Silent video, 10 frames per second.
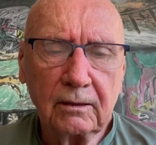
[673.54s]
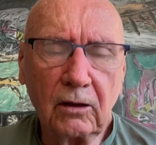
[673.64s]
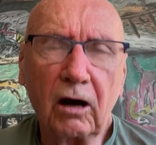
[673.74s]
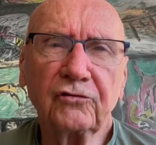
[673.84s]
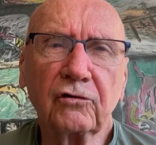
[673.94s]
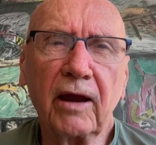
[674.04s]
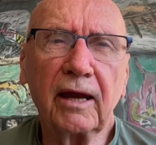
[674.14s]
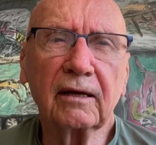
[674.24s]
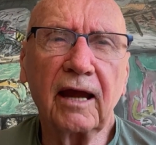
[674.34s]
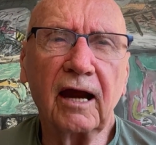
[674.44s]
Dodge
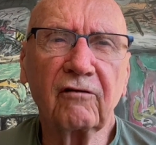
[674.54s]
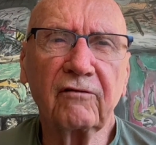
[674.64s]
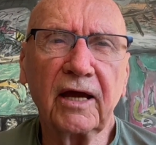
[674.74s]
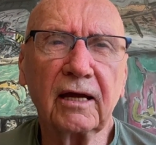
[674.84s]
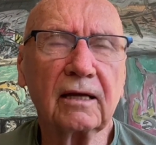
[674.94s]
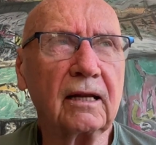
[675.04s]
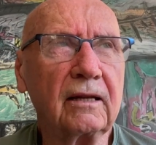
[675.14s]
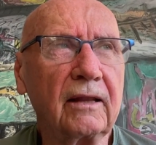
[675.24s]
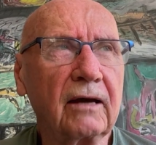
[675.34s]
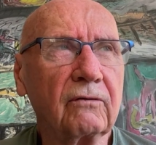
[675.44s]
Grand
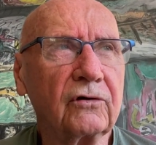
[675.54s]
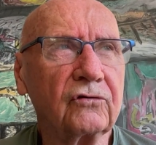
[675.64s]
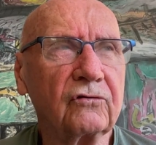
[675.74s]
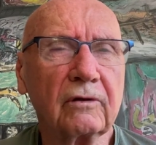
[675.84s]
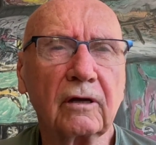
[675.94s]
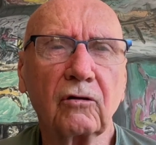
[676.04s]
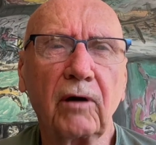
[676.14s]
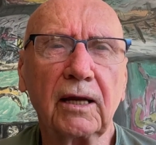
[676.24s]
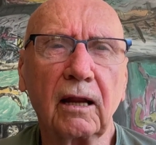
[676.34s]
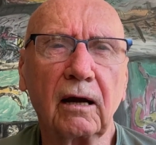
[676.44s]
Caravan that was
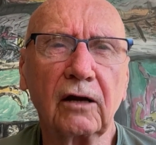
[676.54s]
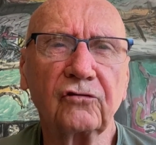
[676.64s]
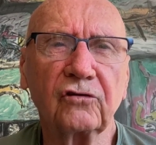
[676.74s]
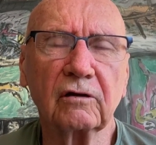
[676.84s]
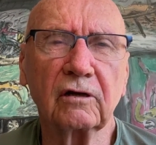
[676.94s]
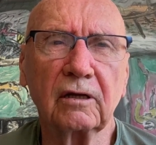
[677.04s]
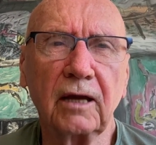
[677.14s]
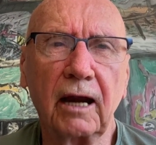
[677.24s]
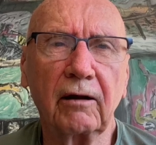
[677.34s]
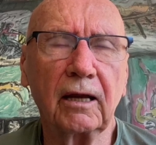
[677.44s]
quite large and could
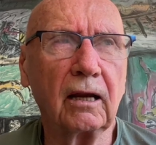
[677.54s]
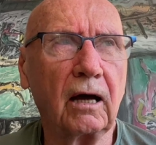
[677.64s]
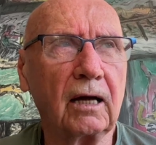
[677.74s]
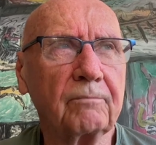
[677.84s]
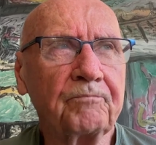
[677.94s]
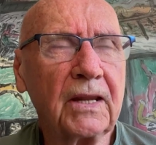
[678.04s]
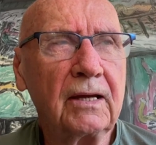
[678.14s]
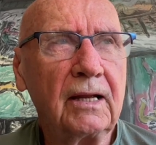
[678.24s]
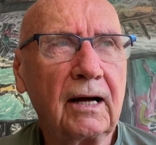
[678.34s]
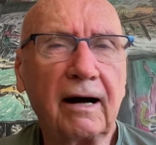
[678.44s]
carry a lot.
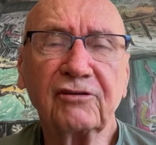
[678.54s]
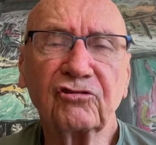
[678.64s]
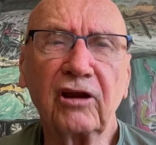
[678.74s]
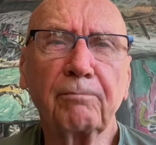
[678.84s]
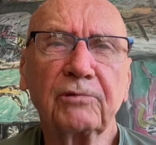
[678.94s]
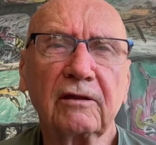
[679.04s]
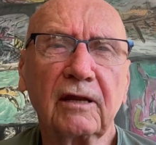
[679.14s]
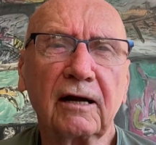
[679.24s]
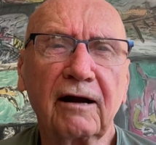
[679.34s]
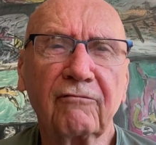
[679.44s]
I slept in
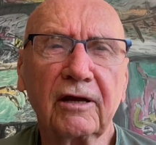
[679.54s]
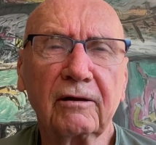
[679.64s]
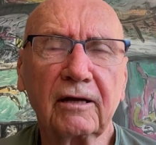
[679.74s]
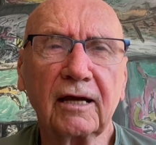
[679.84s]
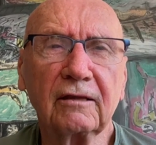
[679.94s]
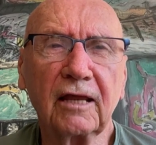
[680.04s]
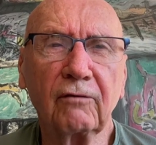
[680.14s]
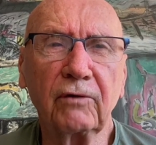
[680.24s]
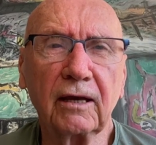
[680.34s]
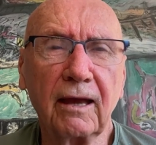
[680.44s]
there every night
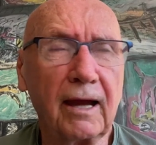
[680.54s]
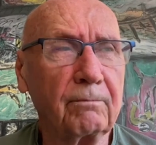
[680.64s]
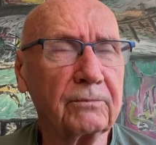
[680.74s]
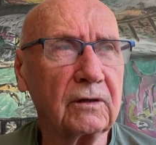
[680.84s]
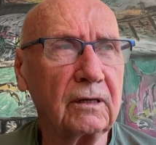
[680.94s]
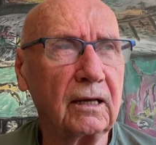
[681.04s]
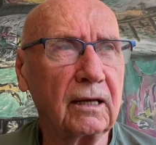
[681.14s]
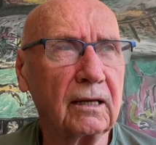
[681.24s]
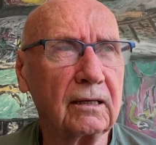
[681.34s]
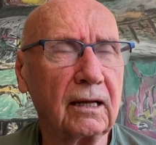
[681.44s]
that we camped,
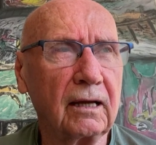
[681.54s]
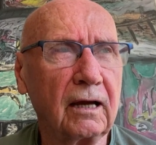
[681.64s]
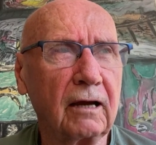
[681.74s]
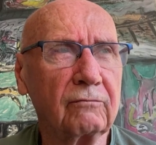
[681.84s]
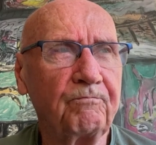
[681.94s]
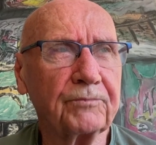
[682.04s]
and the